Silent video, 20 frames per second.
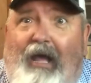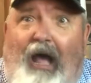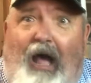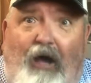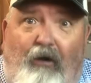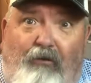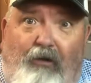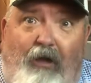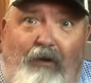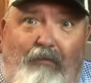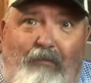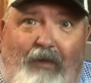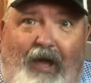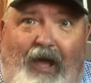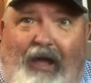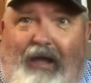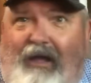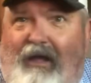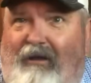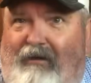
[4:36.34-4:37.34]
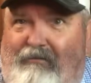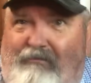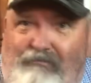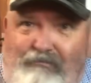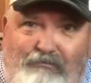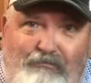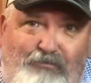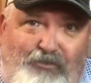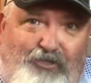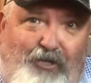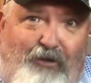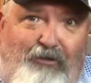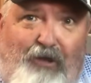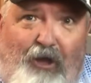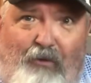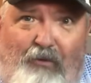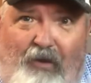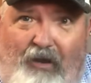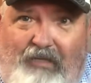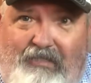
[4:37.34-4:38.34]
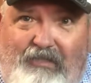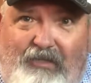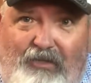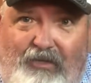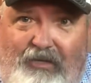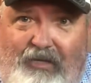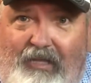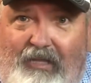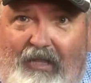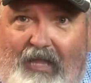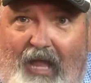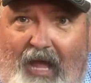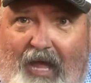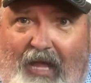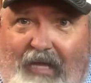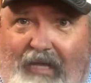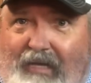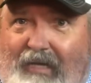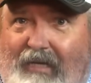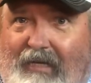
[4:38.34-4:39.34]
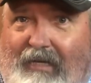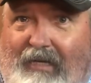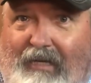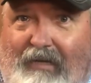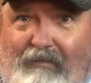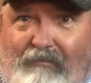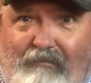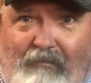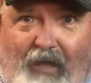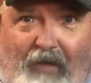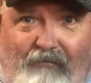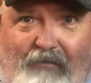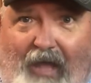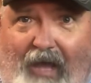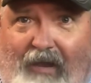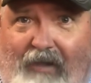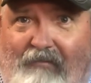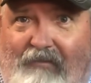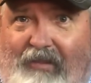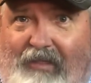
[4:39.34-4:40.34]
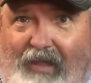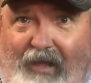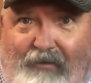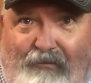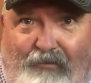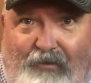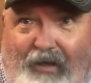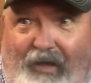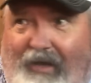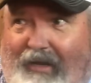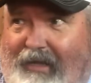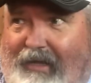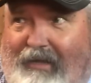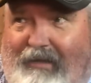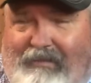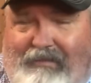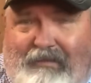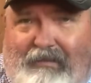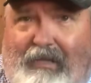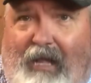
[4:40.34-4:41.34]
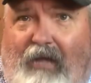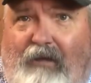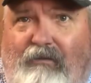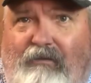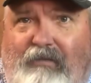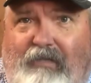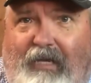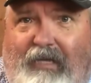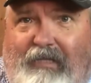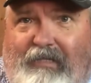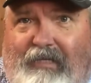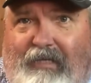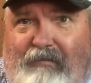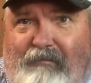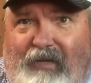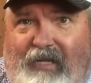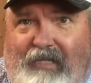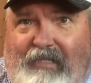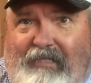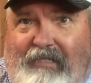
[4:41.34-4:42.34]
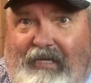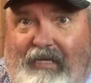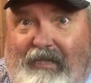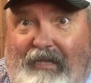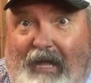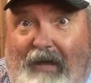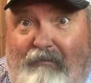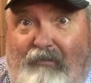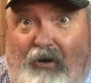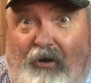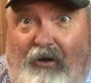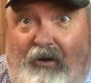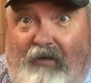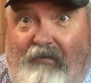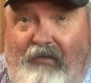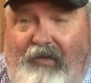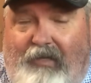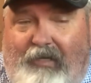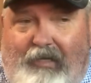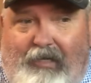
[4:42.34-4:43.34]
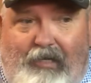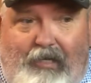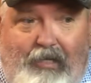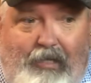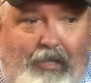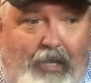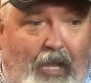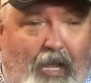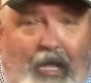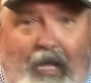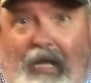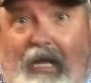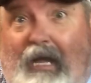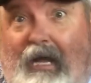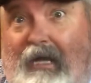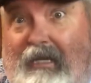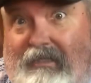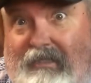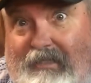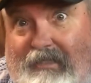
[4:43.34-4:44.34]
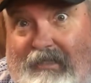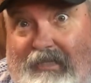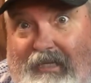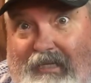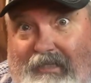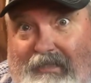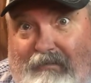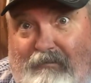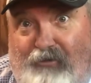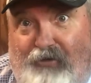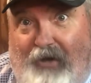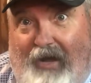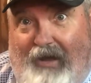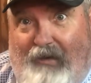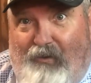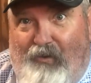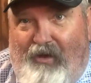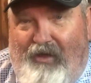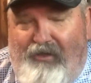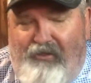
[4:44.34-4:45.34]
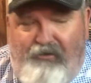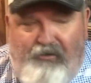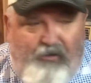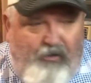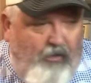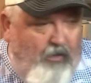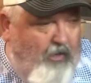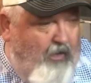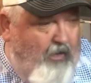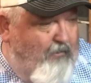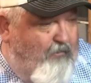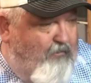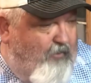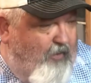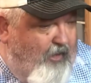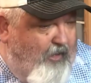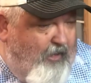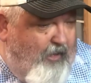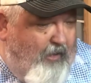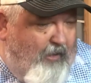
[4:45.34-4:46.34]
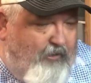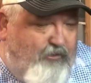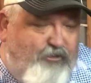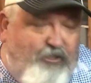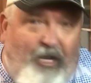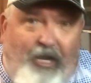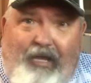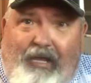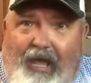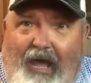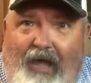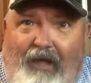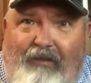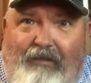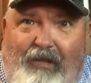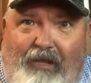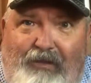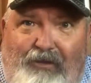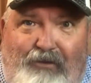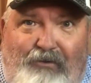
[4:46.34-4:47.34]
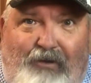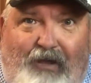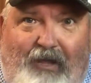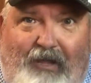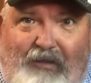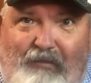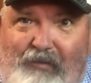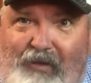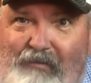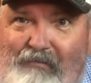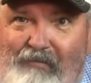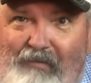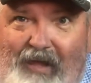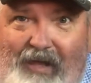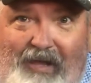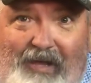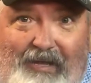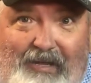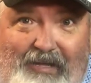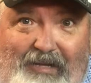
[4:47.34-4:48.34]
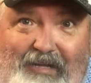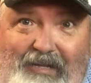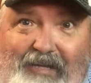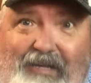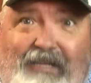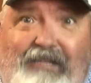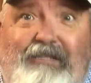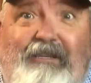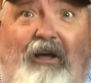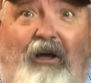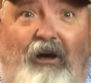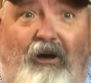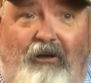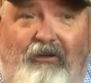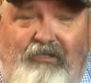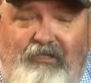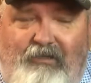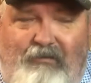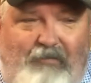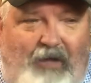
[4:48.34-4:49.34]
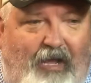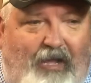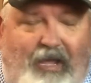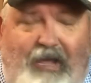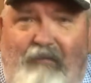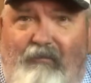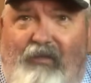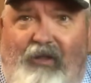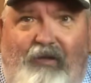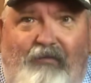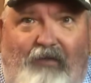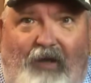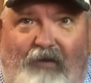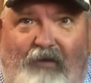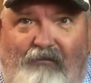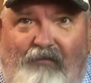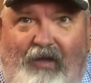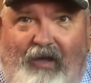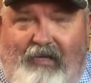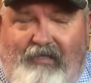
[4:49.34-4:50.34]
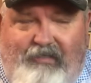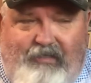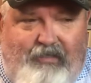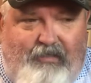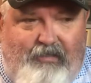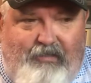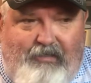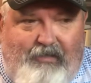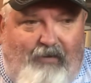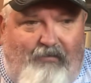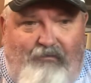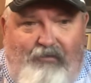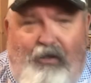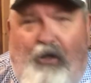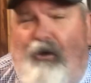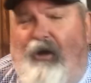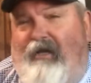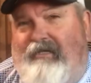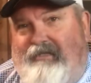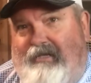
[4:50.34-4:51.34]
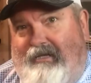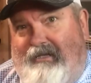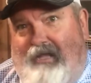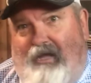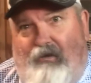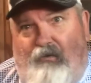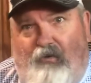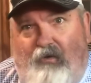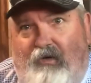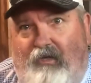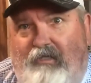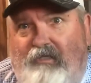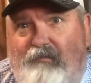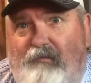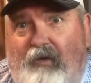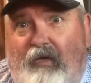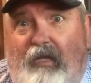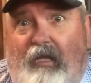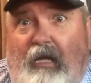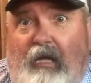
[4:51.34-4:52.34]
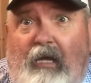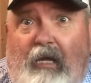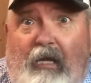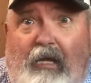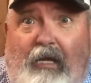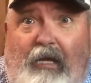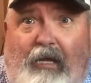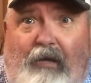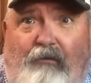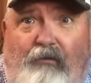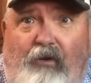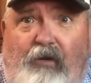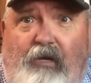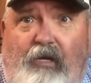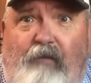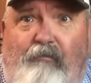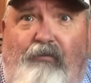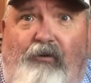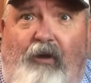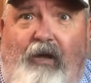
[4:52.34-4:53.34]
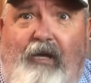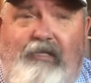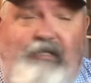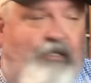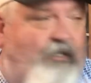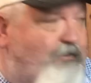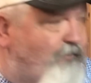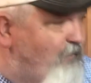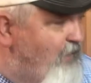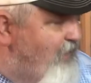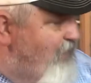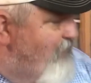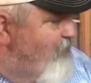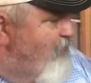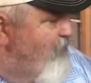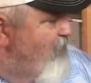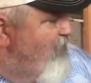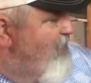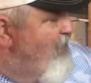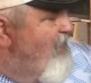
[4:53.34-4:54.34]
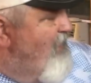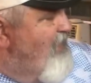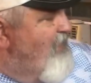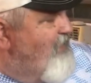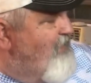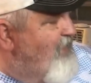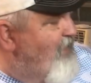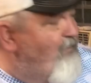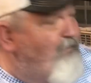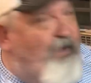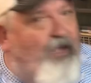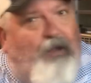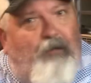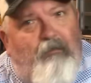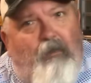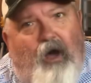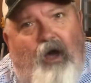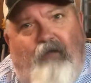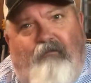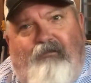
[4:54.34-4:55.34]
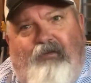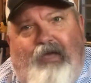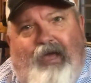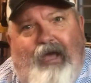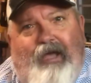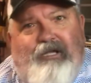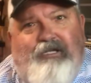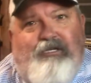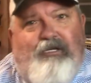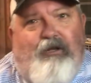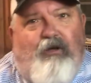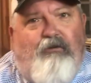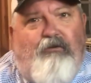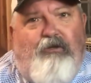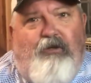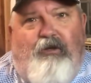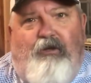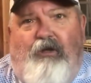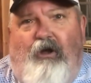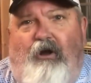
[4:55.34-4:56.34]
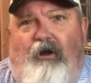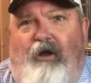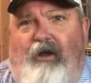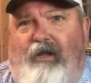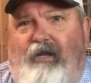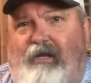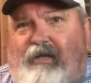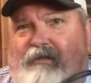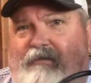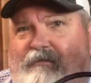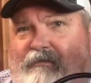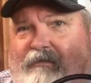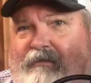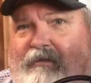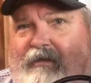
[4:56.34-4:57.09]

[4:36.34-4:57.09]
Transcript: I'll come back, I'll show y'all what it's looking like. I've got everything ready. It's not gonna take 10 minutes to get that part of it done. I just need some dry weather. But check out that new Element. Man, it is awesome. I can't believe how fast it is. I know I said that once, but it really impresses me. 10-minute modification on your Guardian,